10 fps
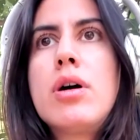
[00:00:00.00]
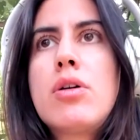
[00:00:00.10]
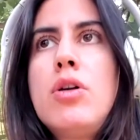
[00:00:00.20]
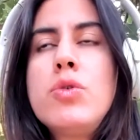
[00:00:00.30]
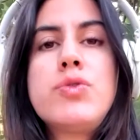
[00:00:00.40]

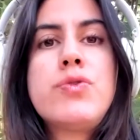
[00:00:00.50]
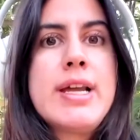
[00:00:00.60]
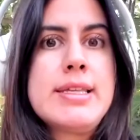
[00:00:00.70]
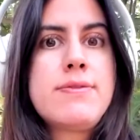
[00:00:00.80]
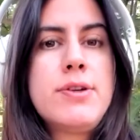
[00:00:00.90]
close
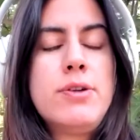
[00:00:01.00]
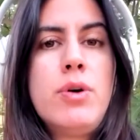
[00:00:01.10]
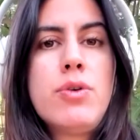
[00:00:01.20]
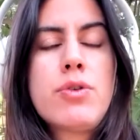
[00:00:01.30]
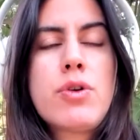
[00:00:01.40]
friends from
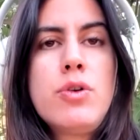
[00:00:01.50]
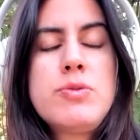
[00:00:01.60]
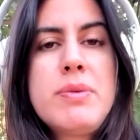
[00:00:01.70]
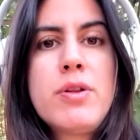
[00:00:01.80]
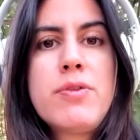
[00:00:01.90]
or close
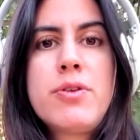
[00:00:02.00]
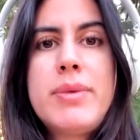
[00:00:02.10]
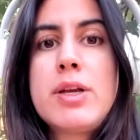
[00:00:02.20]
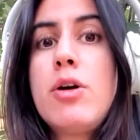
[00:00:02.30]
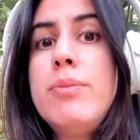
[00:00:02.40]
people from
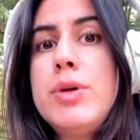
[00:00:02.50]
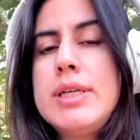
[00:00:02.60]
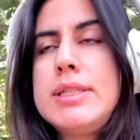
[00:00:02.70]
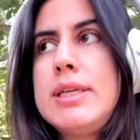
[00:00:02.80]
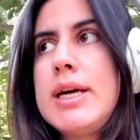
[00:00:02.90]
my community.